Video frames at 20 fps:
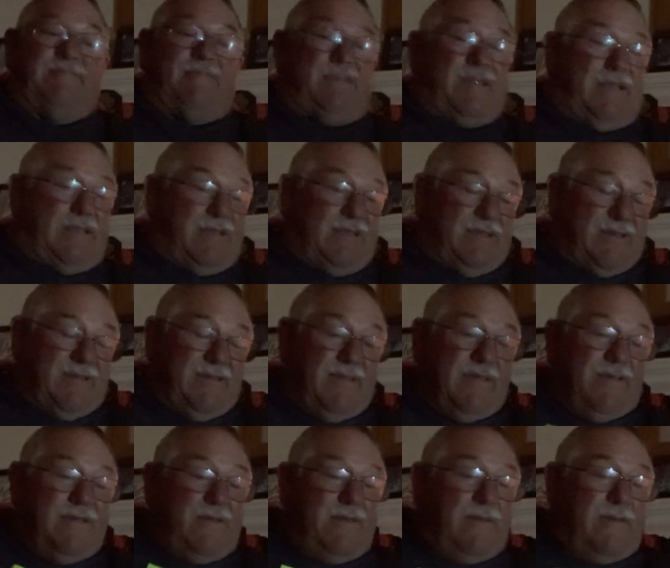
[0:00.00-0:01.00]

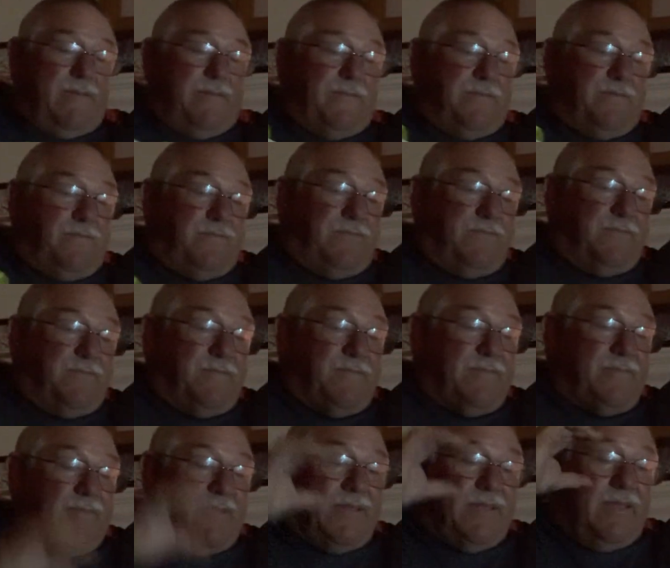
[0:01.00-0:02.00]

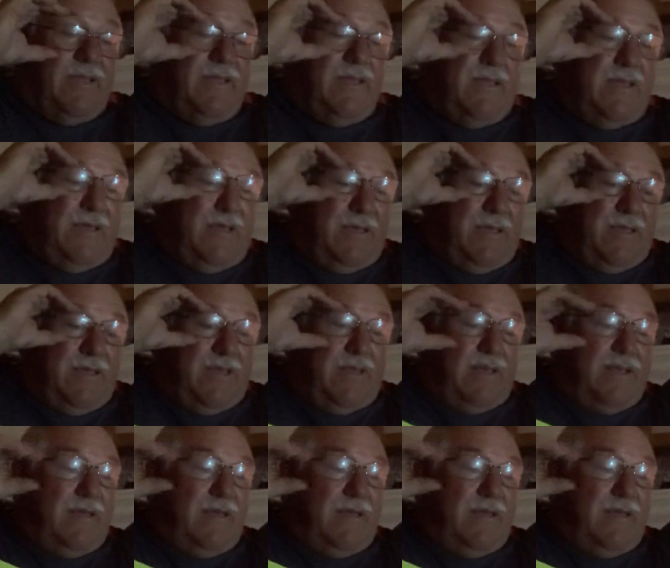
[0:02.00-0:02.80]
No one is speaking in this clip.